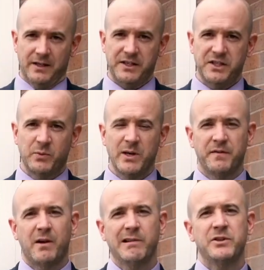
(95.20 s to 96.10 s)
This is one
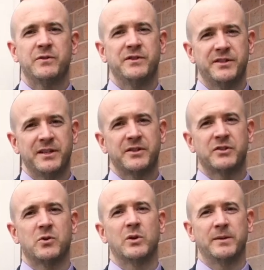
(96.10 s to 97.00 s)
of our entrances into
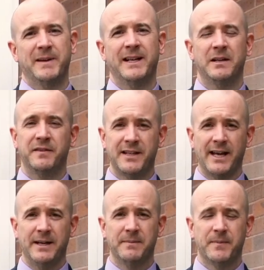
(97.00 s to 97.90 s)
school at the beginning of the
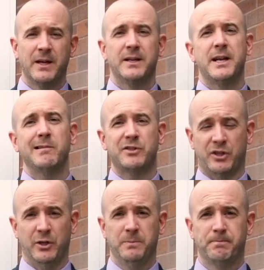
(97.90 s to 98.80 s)
day. There are
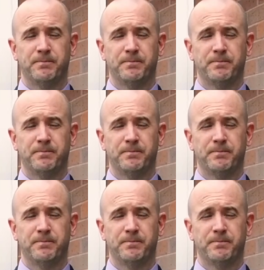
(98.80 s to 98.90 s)
two.